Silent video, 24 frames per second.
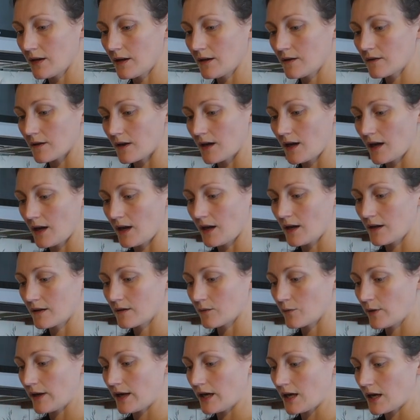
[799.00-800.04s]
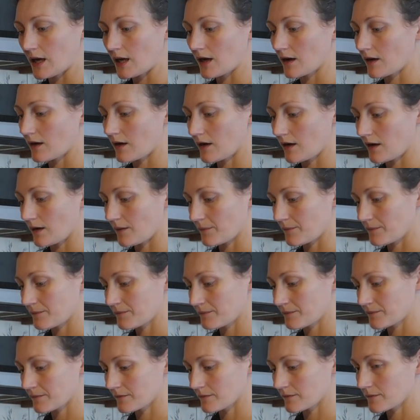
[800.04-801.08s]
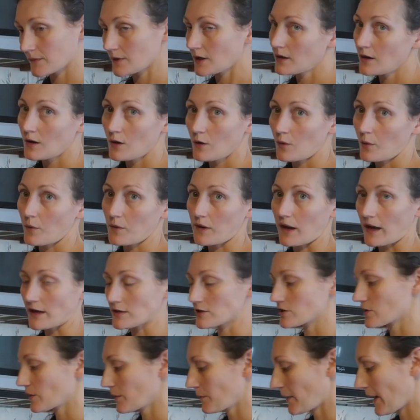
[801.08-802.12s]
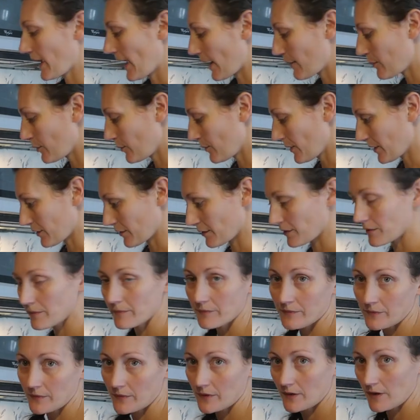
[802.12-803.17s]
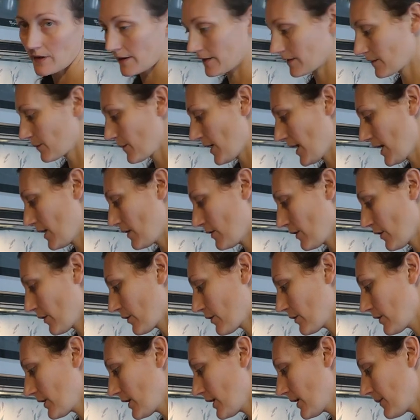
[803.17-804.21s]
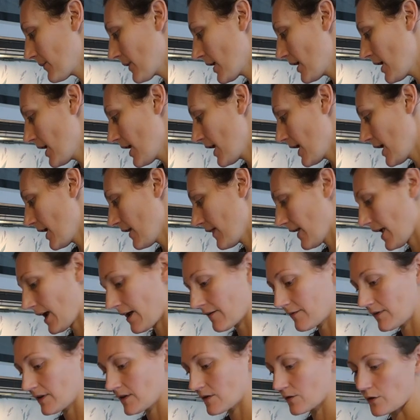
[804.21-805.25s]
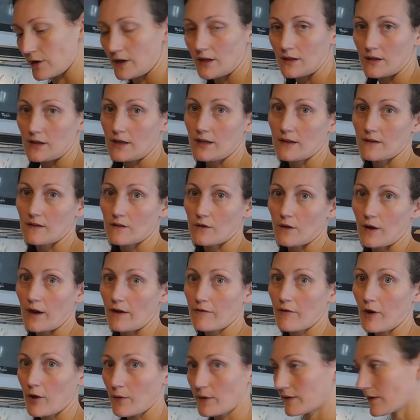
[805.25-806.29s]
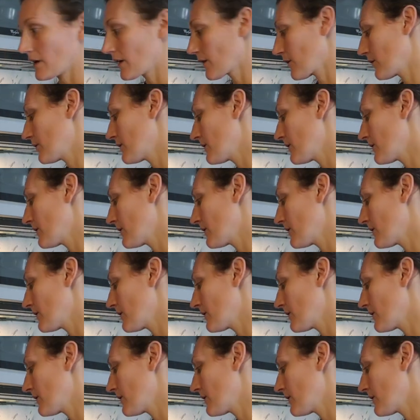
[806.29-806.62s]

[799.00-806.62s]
lids, and we get, um, occasionally we buy apple butter that's made locally, and they have these great lids, so I've always hung